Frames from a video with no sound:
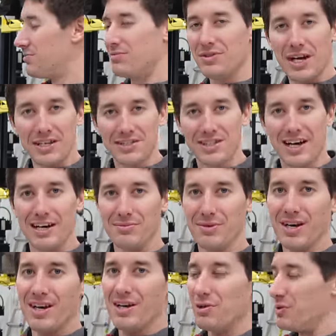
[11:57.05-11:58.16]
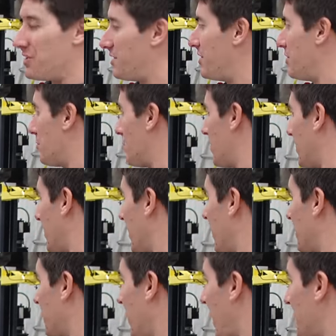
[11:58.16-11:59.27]
nighttime with no
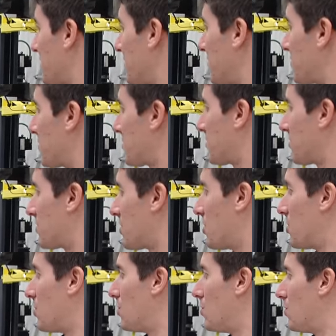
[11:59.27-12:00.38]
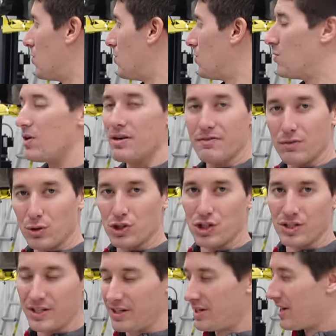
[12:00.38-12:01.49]
uh, gaskets. So
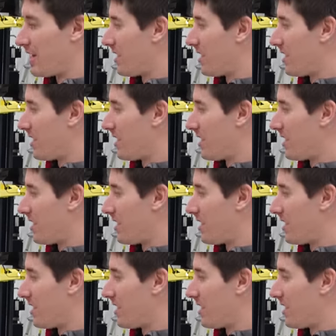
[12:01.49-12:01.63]
unfortunately,